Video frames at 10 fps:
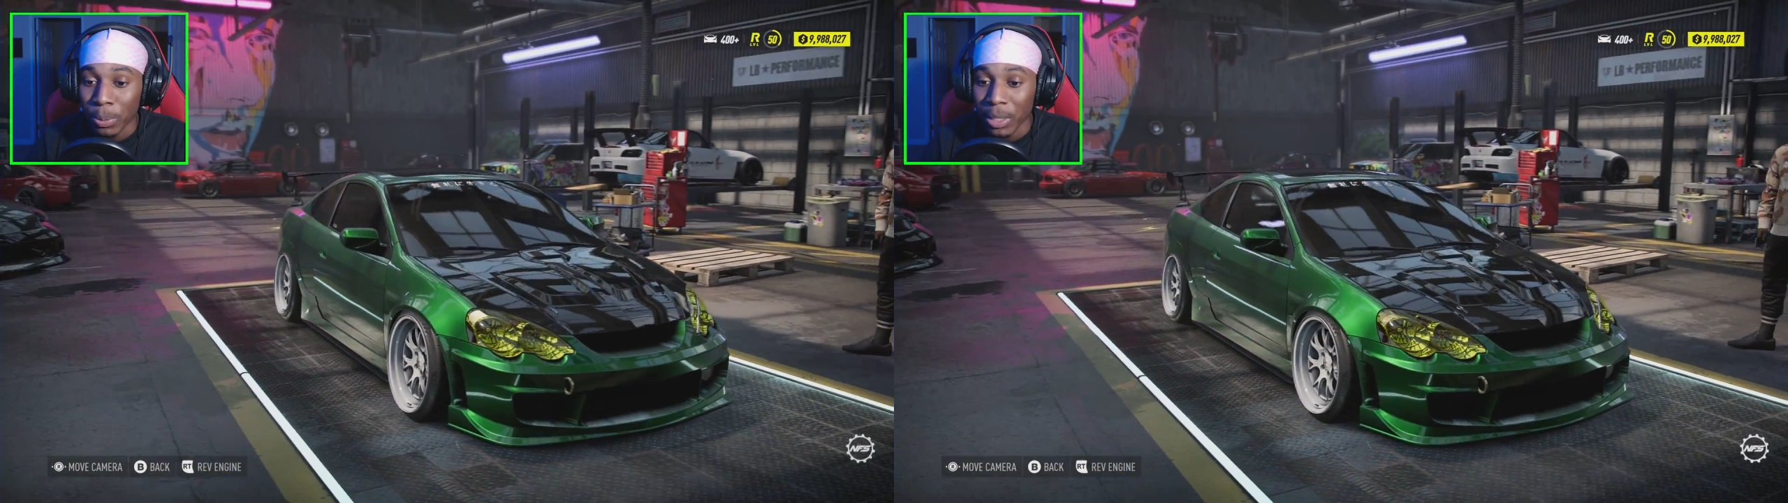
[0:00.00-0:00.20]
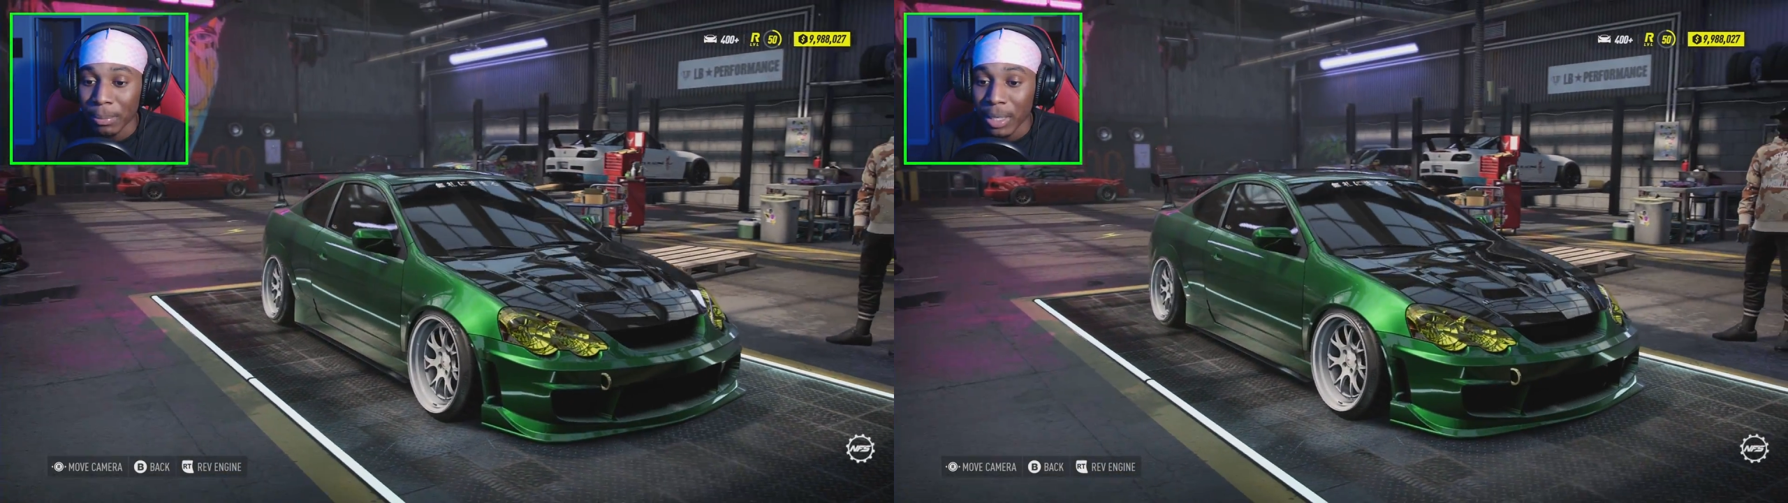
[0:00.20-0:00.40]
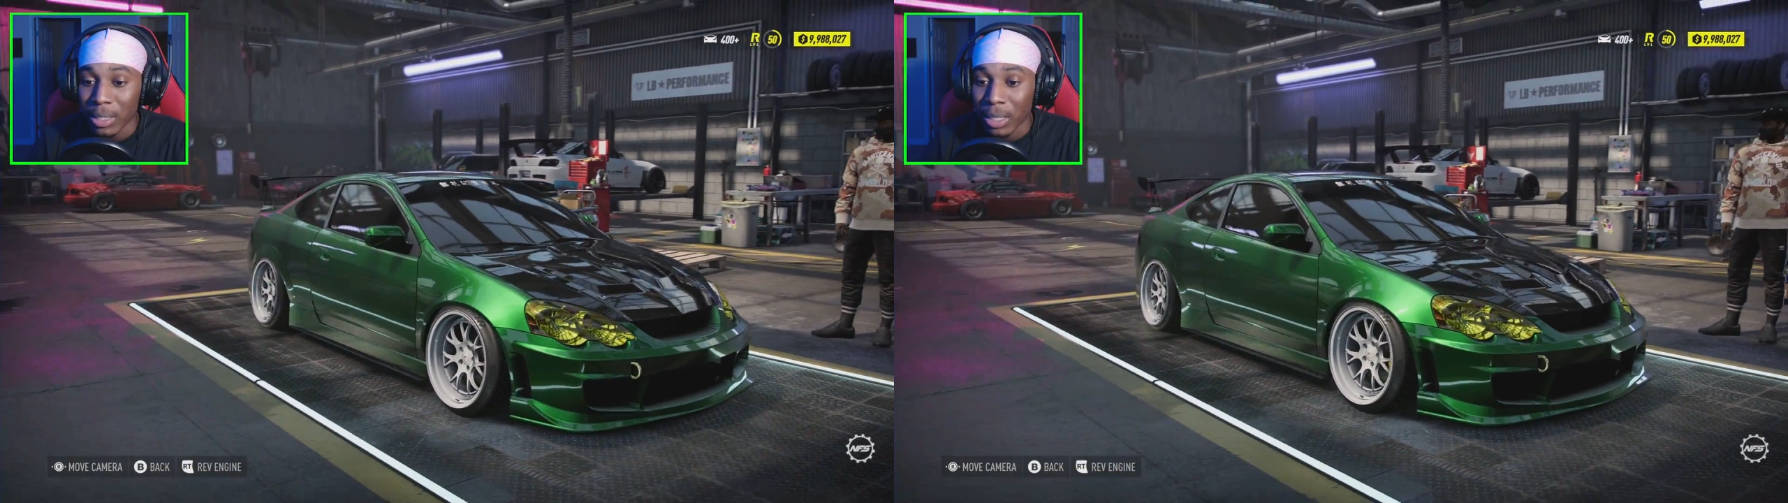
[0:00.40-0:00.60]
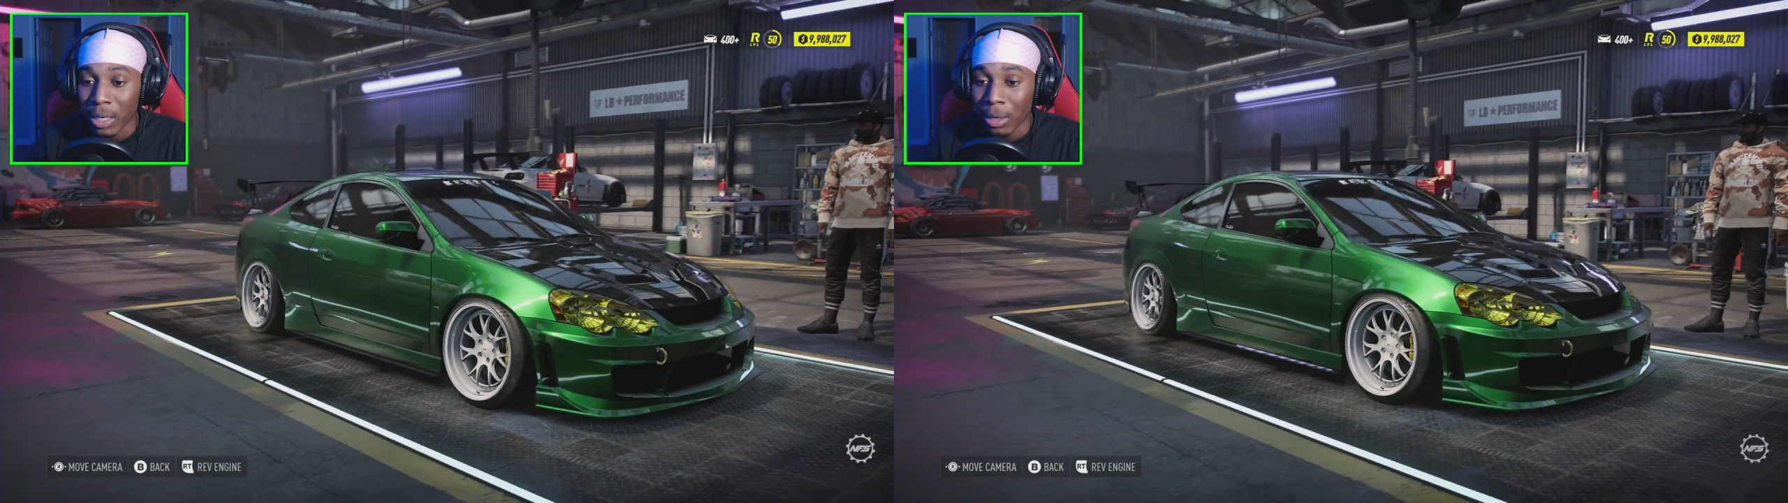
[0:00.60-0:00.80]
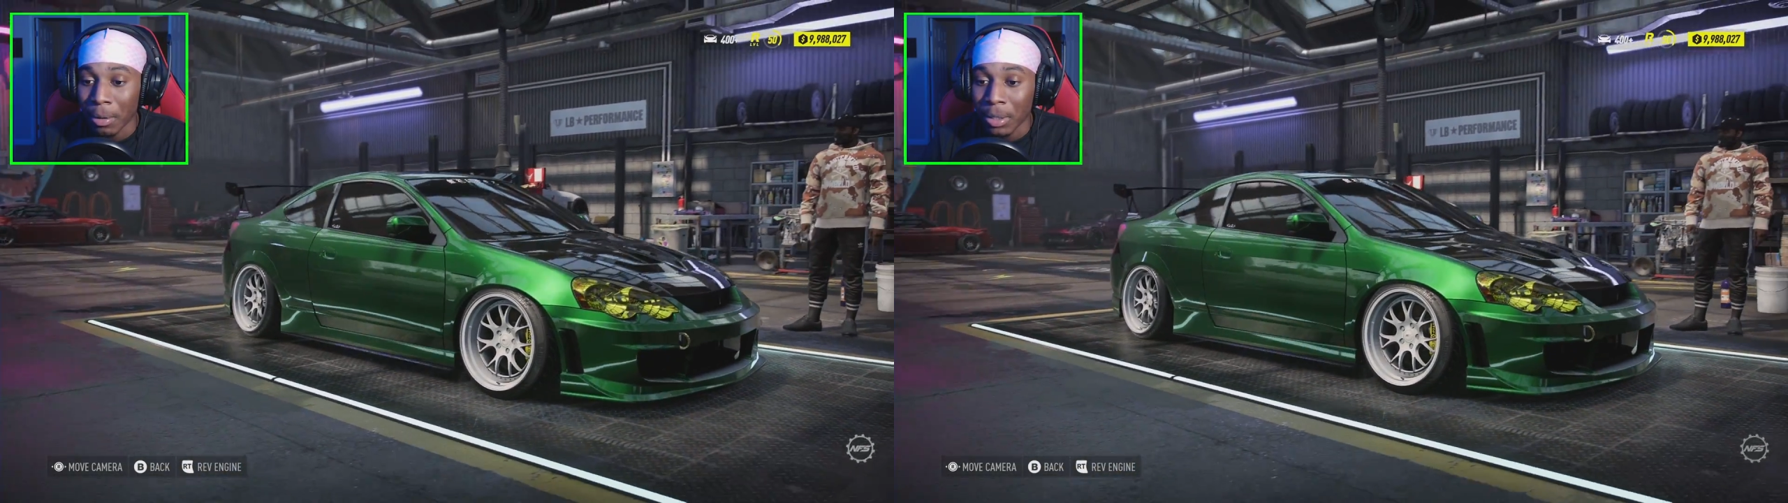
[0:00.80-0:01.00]
pretty much,
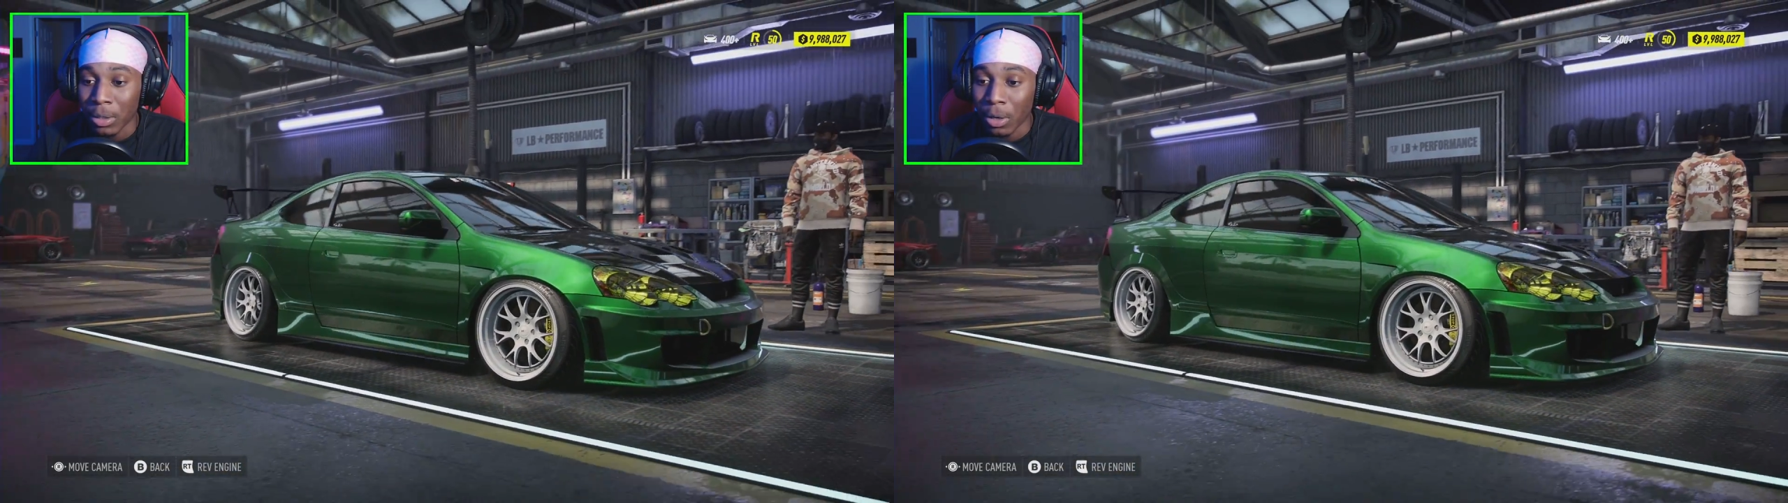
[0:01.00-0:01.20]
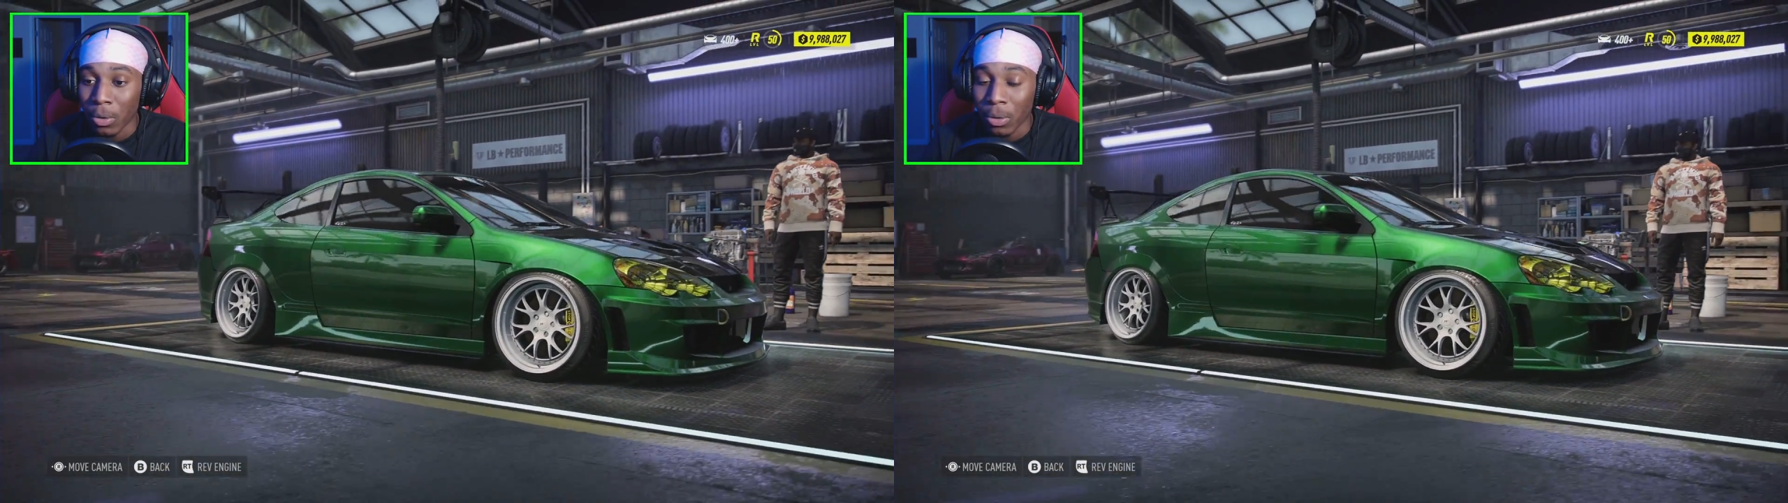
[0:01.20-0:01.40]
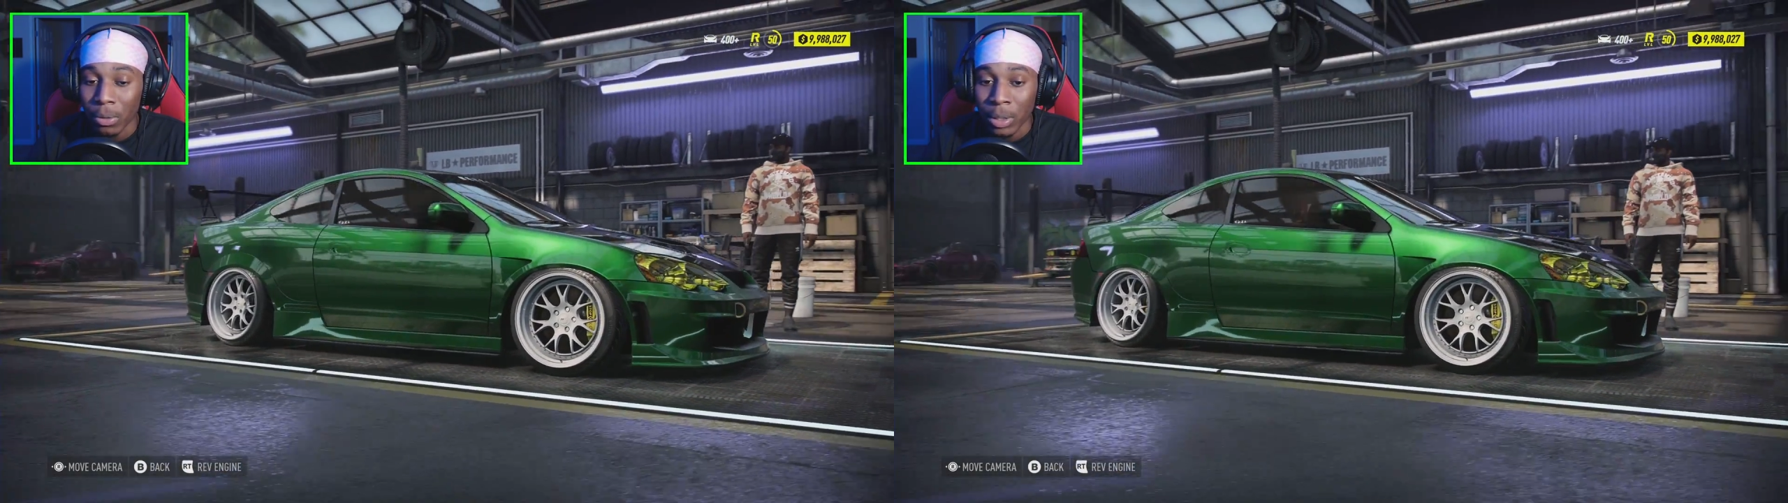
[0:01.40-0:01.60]
you know,